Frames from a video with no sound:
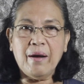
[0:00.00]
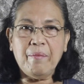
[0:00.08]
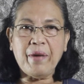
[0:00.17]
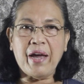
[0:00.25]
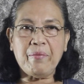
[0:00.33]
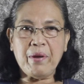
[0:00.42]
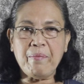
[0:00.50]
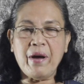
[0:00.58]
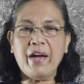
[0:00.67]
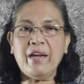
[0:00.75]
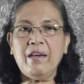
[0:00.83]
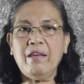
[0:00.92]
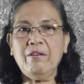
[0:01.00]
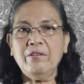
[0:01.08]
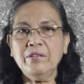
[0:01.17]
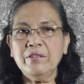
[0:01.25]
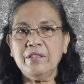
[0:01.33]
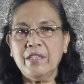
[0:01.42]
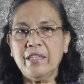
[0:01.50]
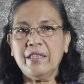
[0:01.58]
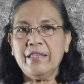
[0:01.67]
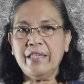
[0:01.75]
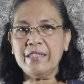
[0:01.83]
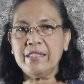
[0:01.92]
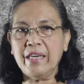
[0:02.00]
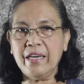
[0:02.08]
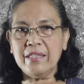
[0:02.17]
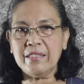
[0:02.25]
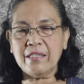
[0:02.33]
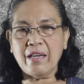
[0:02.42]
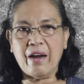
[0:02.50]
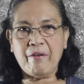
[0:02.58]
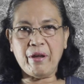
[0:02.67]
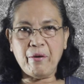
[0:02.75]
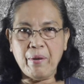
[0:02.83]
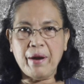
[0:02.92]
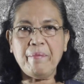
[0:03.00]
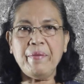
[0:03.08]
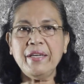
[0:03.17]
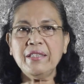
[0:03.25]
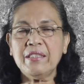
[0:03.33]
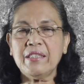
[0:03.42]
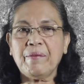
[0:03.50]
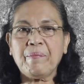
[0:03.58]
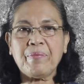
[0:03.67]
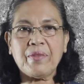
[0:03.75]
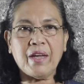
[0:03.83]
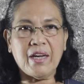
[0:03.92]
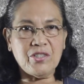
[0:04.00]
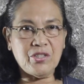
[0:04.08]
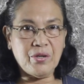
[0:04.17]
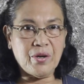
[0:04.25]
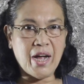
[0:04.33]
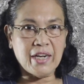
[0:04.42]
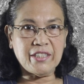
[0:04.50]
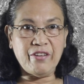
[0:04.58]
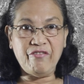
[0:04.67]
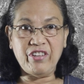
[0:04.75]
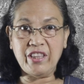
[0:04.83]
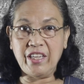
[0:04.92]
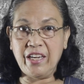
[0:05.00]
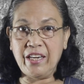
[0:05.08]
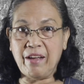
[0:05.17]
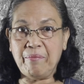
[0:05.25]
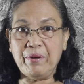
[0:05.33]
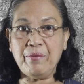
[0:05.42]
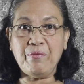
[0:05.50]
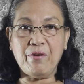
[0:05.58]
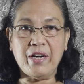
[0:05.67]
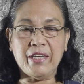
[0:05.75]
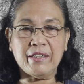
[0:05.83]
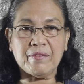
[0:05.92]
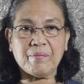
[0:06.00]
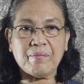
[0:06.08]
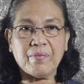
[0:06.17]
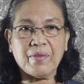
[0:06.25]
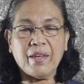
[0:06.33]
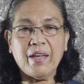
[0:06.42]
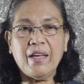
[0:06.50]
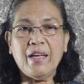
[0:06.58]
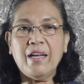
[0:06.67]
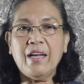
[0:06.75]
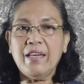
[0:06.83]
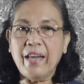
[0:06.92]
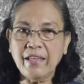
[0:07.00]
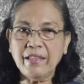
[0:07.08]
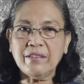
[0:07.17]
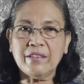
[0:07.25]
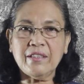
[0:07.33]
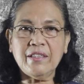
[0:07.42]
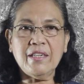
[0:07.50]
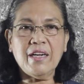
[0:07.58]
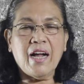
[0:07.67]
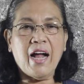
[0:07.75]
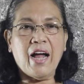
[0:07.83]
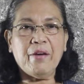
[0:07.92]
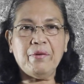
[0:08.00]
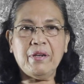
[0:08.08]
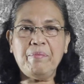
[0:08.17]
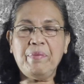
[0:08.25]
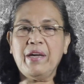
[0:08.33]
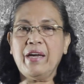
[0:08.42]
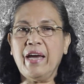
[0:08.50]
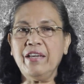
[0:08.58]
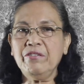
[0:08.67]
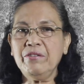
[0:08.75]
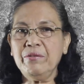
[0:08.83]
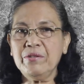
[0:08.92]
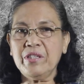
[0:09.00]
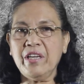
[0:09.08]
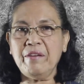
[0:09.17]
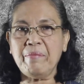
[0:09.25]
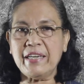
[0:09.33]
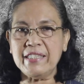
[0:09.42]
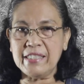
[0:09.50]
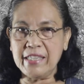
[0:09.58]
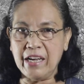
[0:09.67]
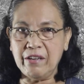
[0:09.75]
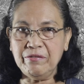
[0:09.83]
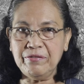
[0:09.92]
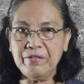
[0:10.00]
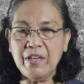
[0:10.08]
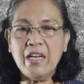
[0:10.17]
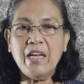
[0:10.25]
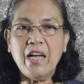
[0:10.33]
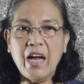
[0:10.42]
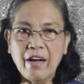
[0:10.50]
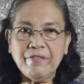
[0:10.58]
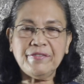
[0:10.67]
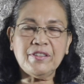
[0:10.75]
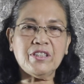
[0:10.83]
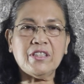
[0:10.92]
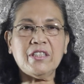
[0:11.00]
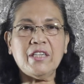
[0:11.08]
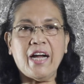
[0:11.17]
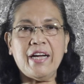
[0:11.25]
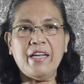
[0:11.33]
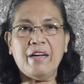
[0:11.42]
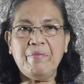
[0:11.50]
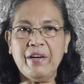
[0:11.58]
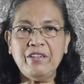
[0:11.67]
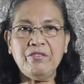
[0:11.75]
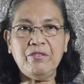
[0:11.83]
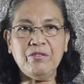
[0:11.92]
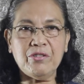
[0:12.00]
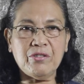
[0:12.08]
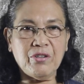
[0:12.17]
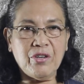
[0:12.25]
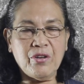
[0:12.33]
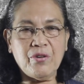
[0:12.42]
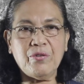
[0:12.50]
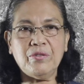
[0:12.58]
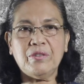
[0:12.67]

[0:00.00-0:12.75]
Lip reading: May I remind you that this is a requirement as your activity number 1. Later, I will be introducing myself after I have introduced to you